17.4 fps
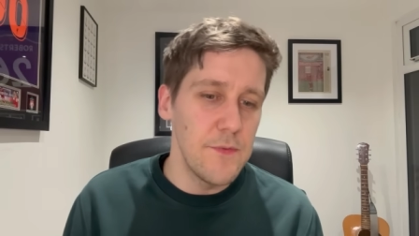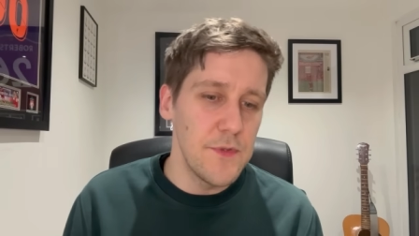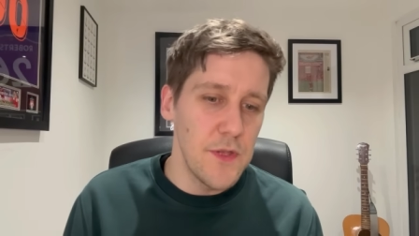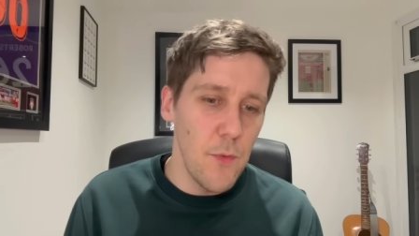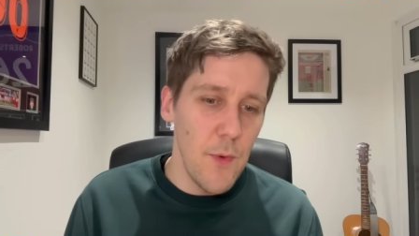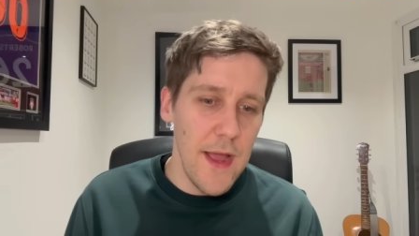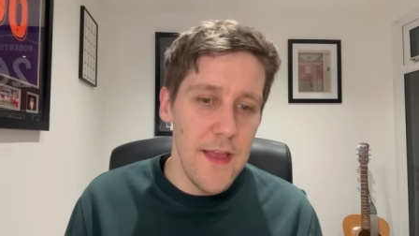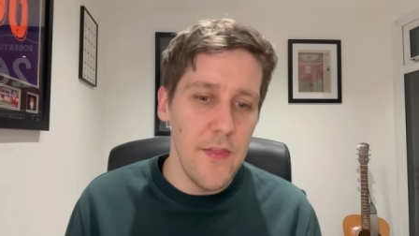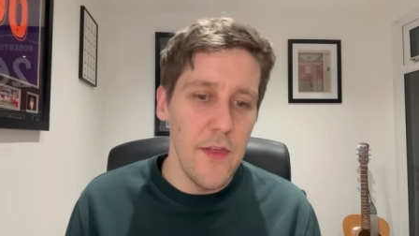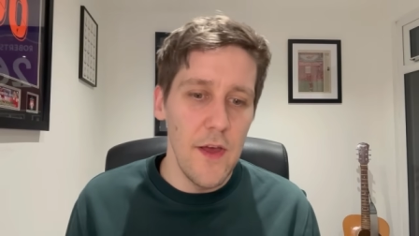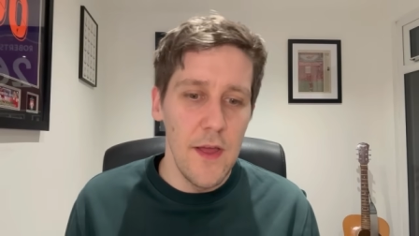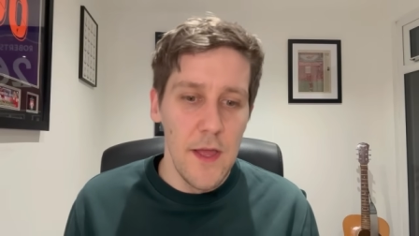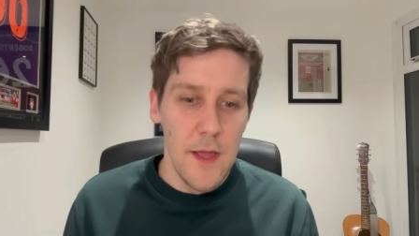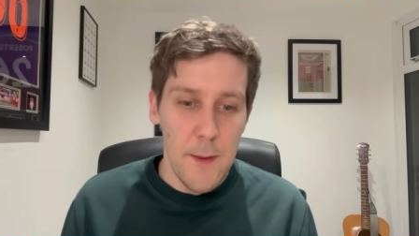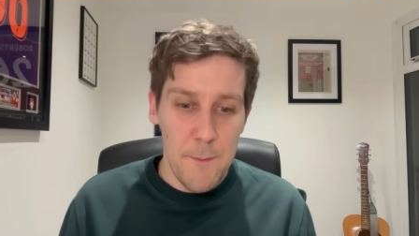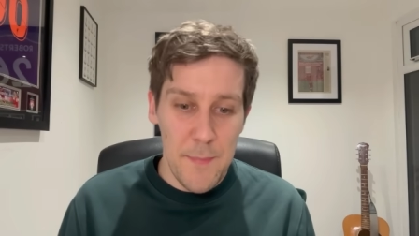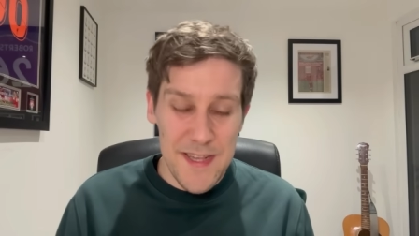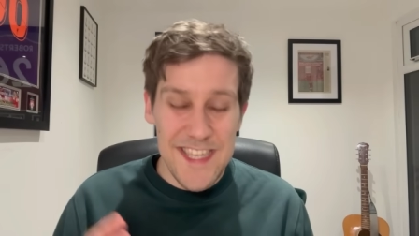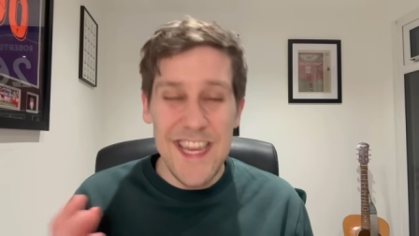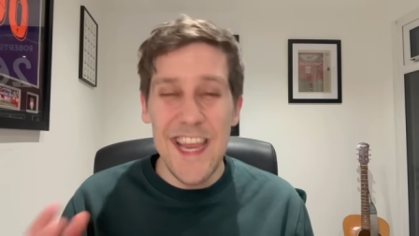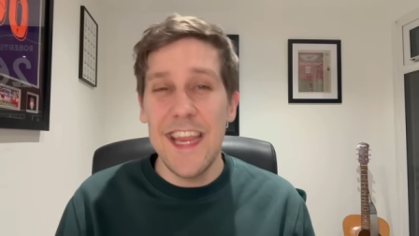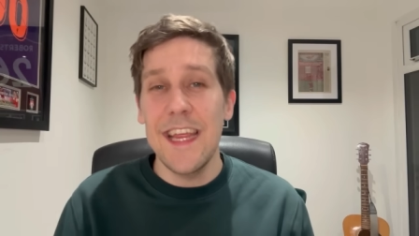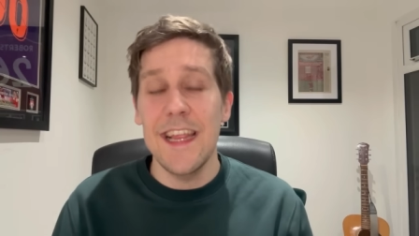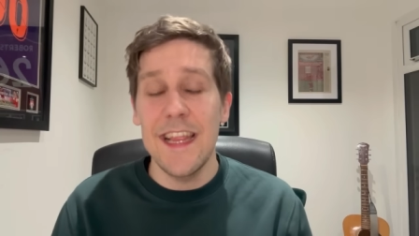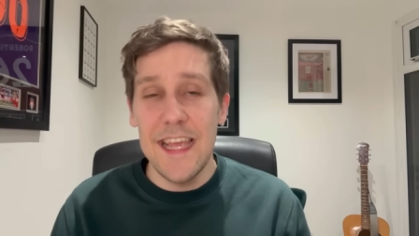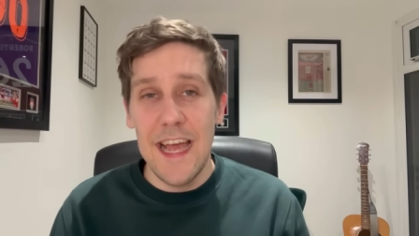It was the way that,
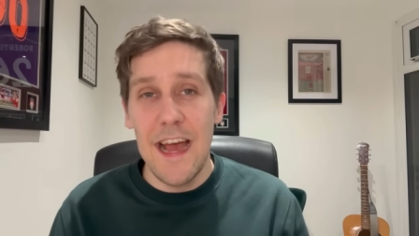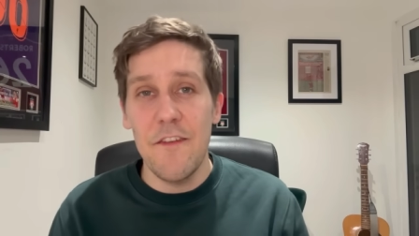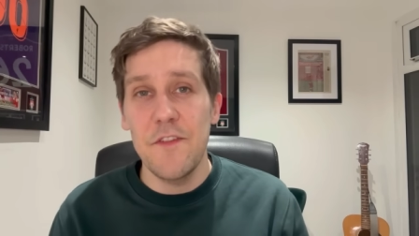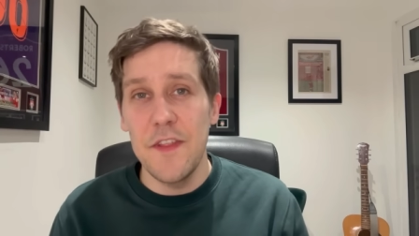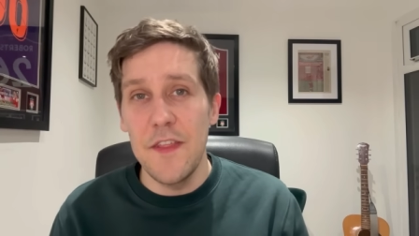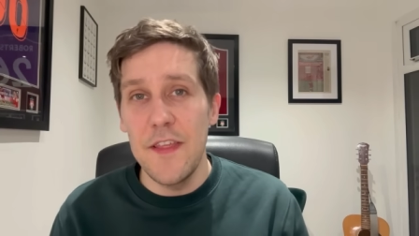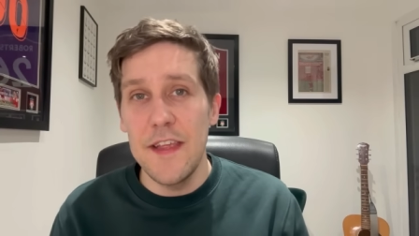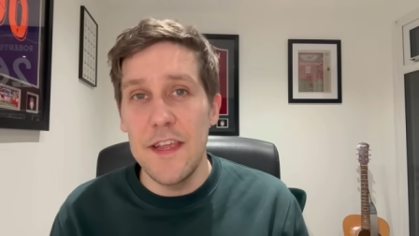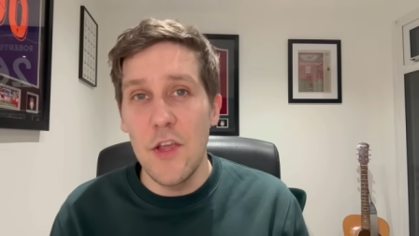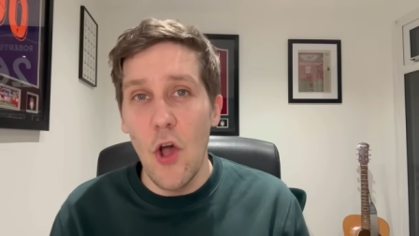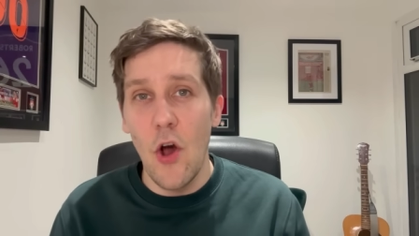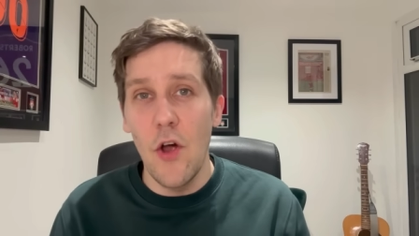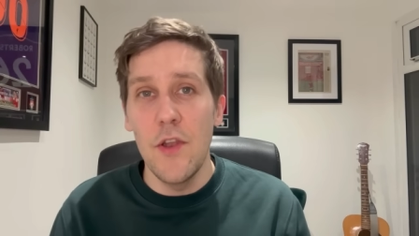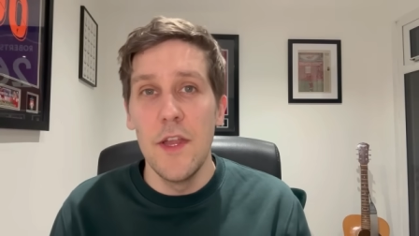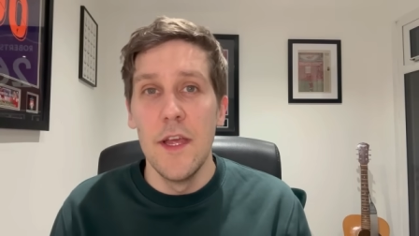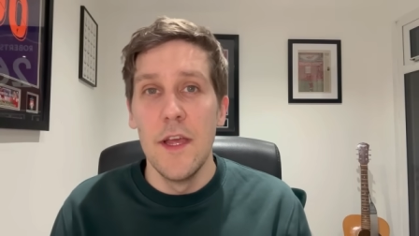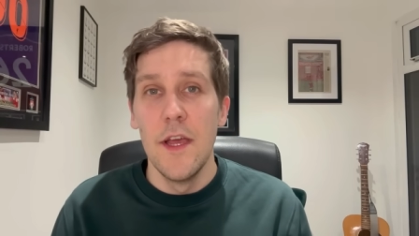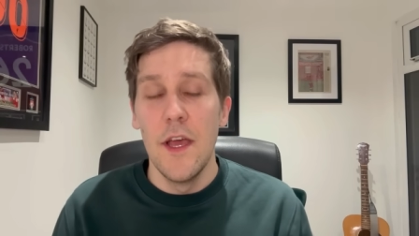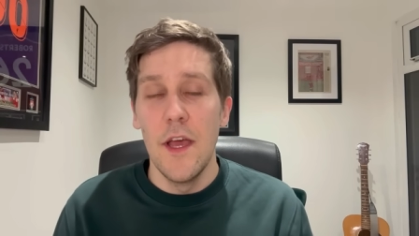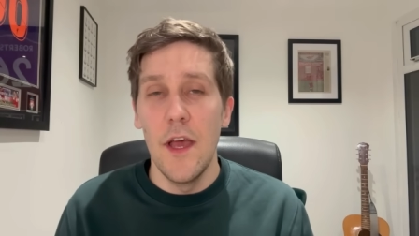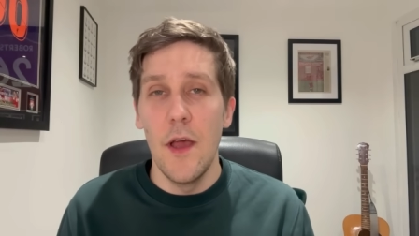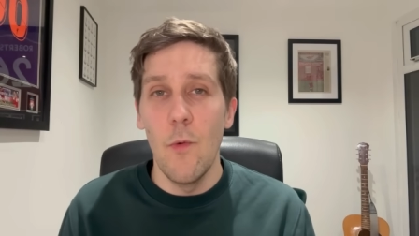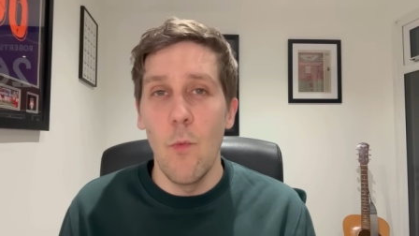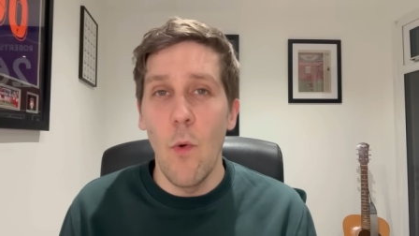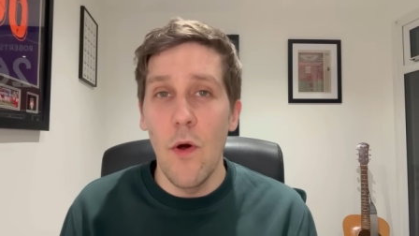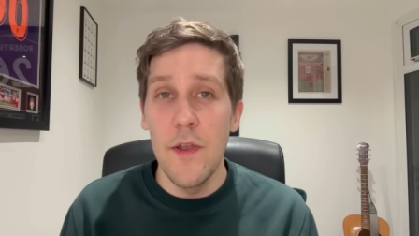particularly after they'd gone
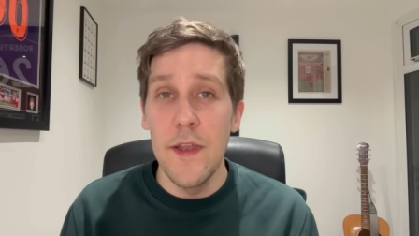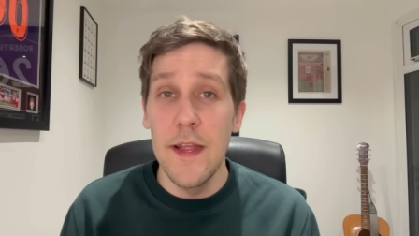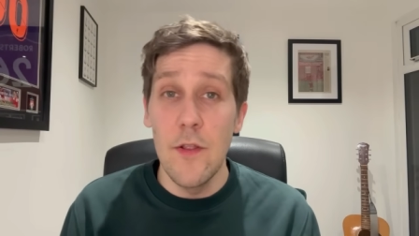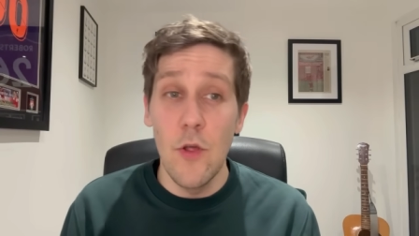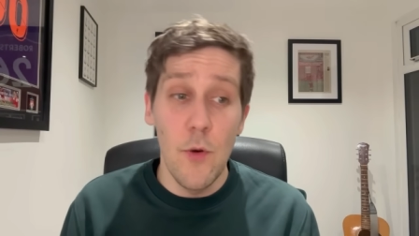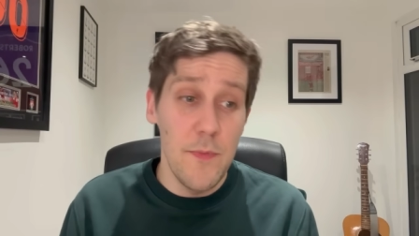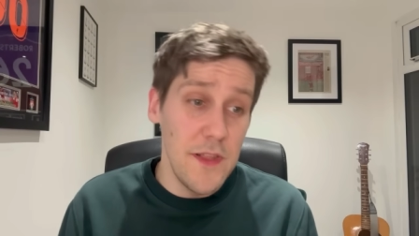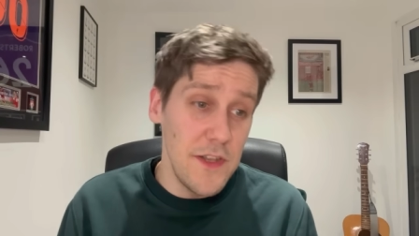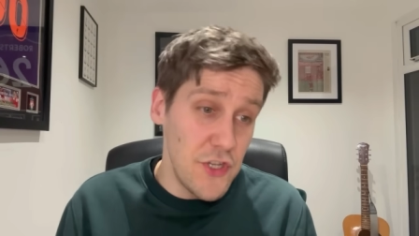1-0 up,